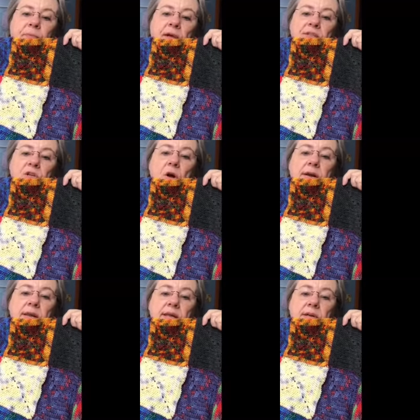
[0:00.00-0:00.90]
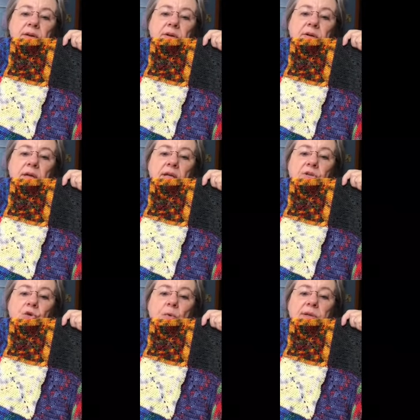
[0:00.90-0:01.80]
I started here
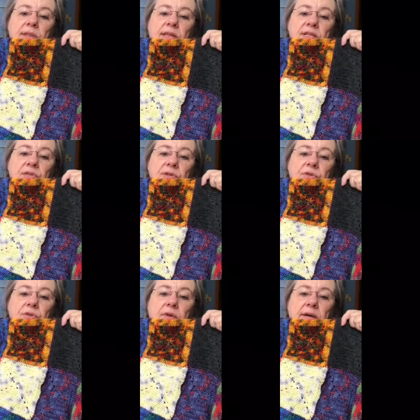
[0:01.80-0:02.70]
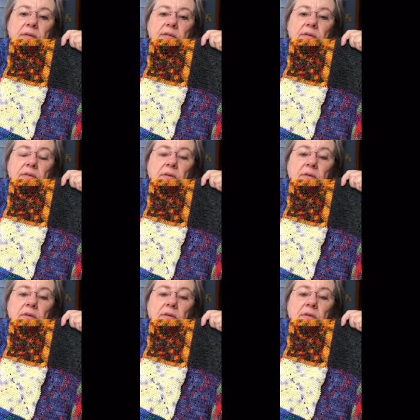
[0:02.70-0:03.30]
and joined these two squares.